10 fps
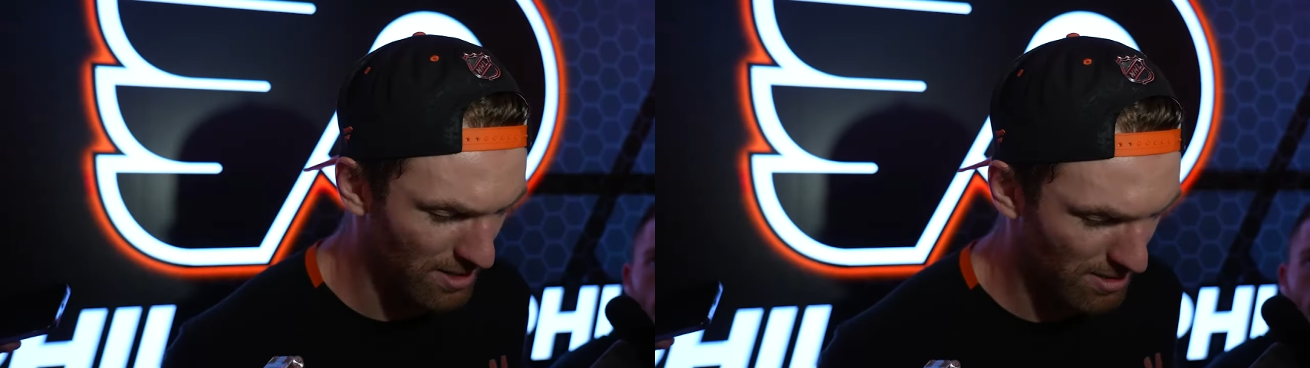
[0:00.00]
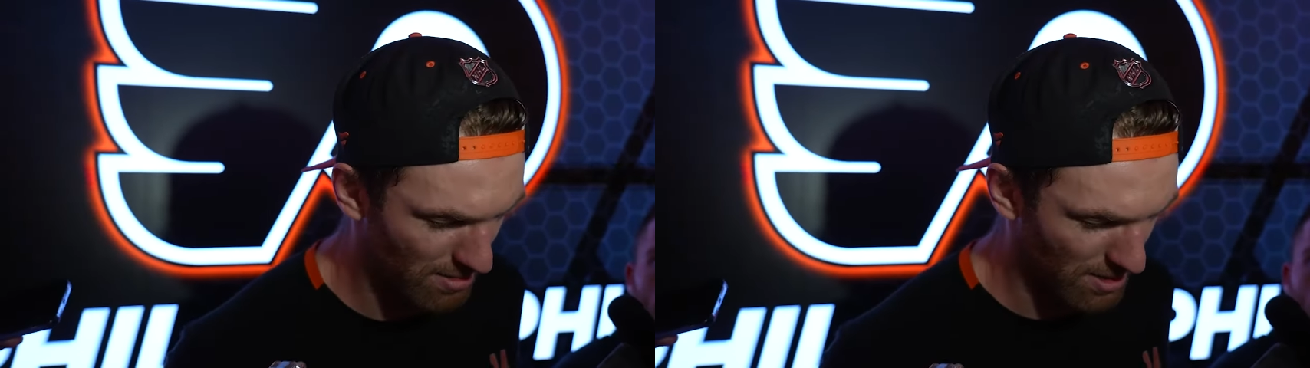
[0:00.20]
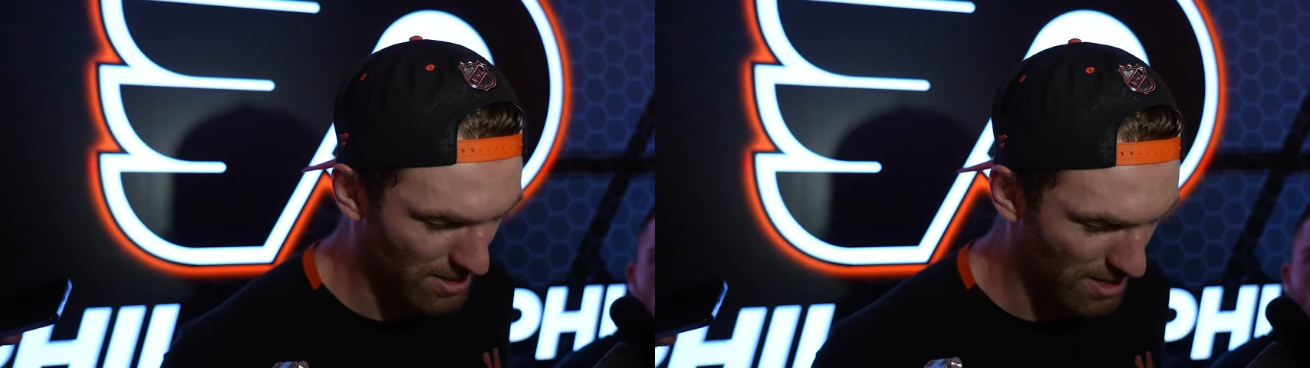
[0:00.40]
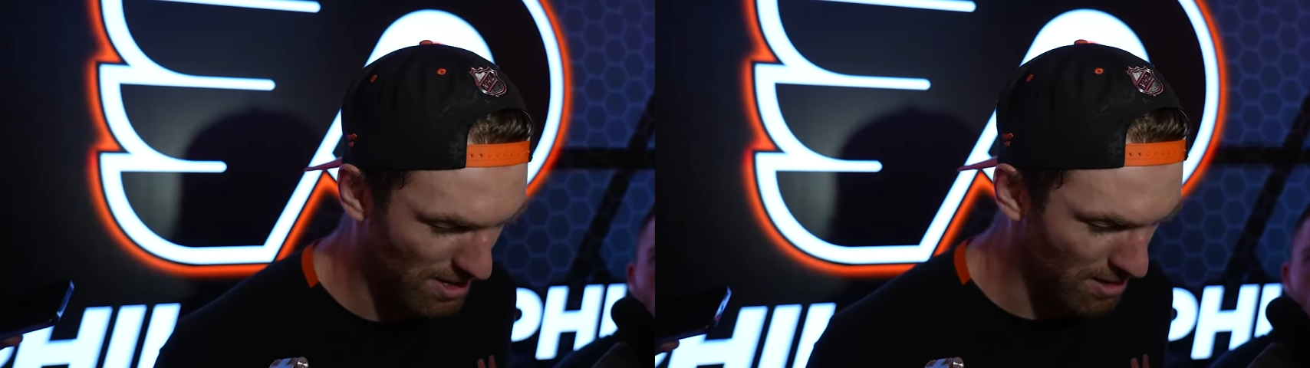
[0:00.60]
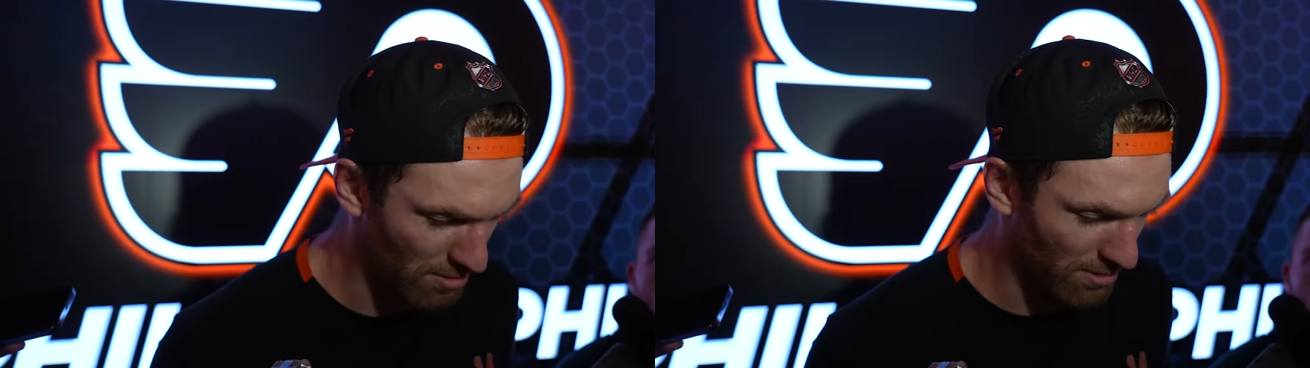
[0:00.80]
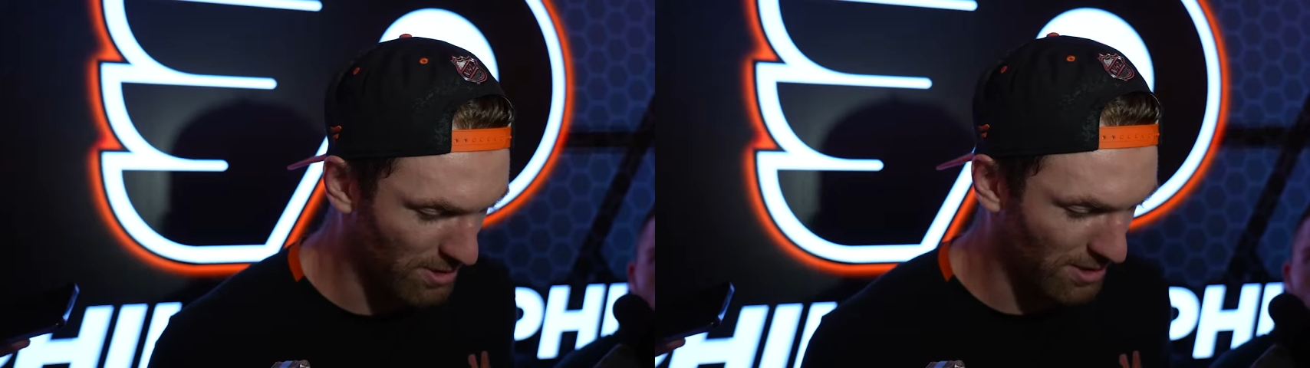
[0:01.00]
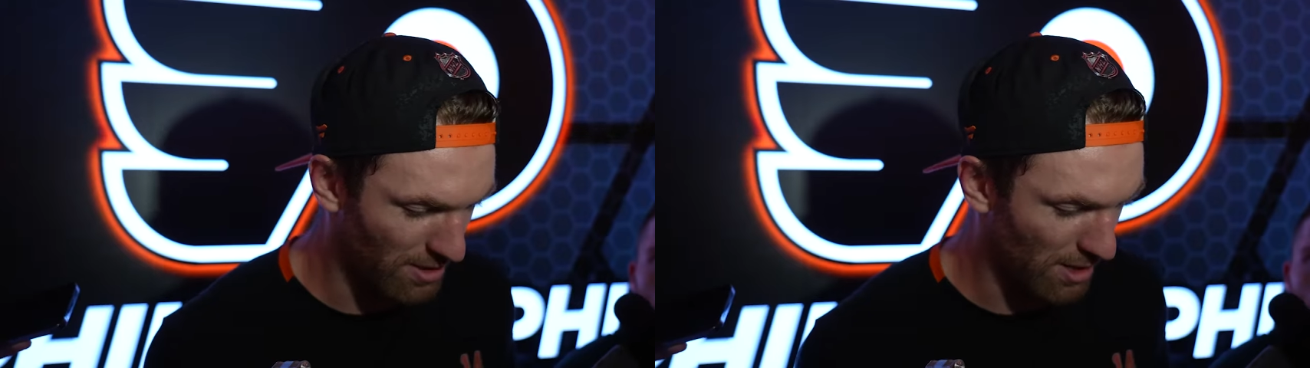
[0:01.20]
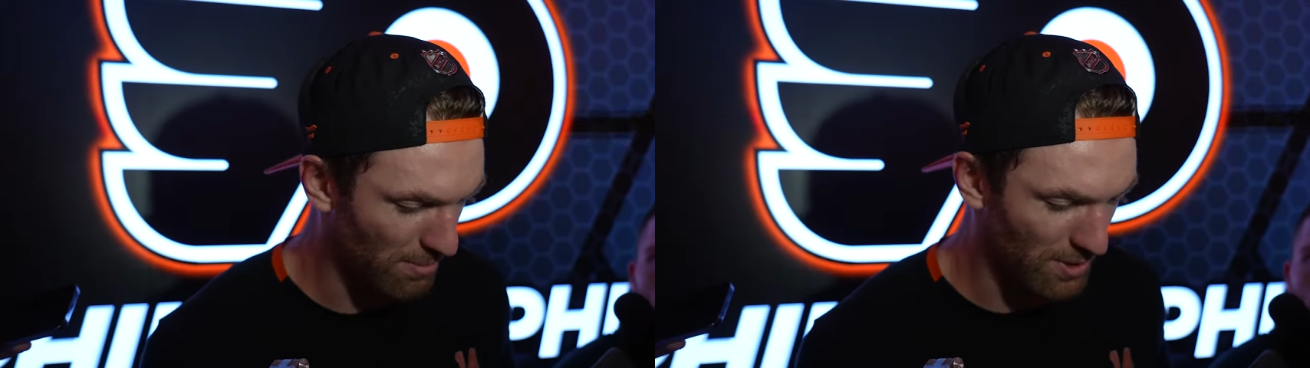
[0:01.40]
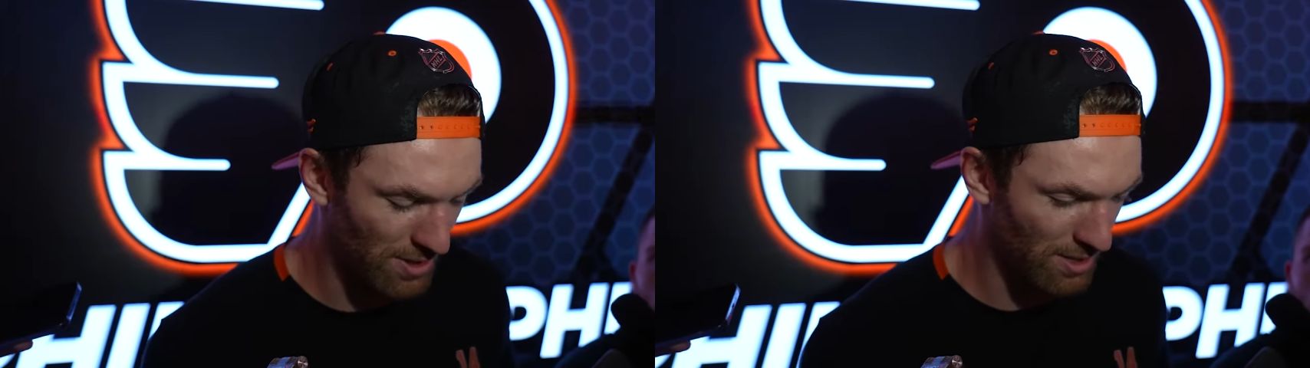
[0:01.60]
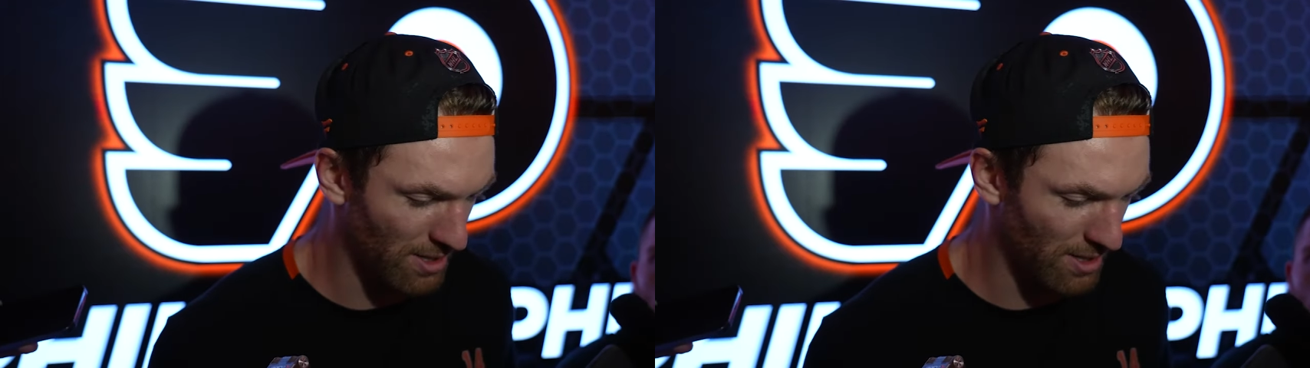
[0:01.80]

It's I don't want to really talk about it.